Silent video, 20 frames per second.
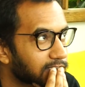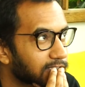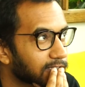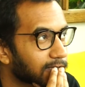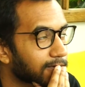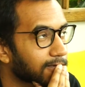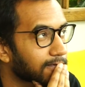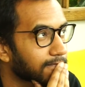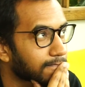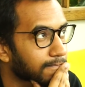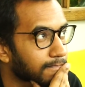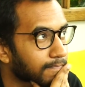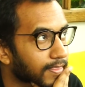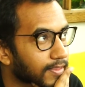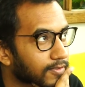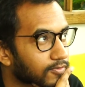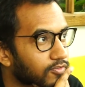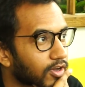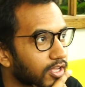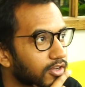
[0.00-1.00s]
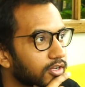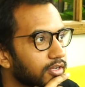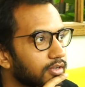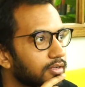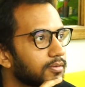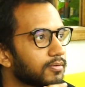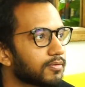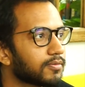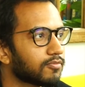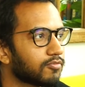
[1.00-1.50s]
So
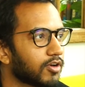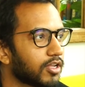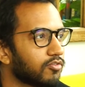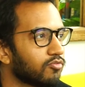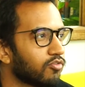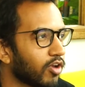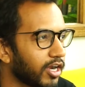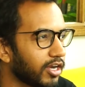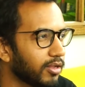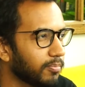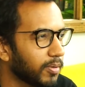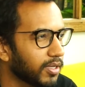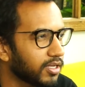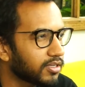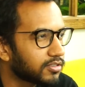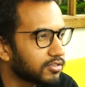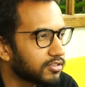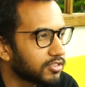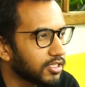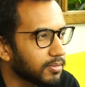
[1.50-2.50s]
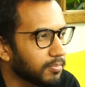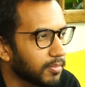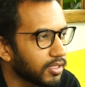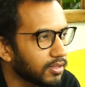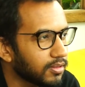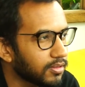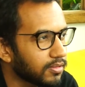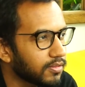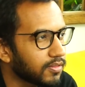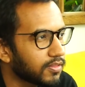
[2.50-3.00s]
one very big
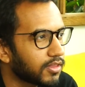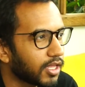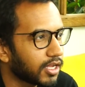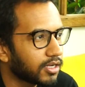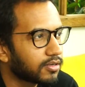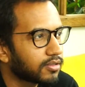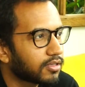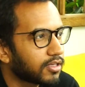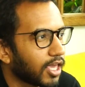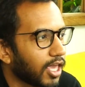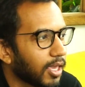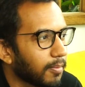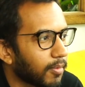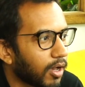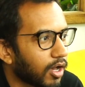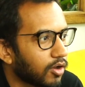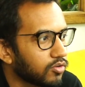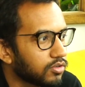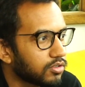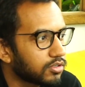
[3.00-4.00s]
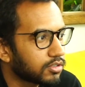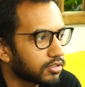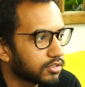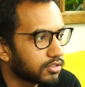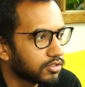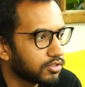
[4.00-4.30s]
demon that came out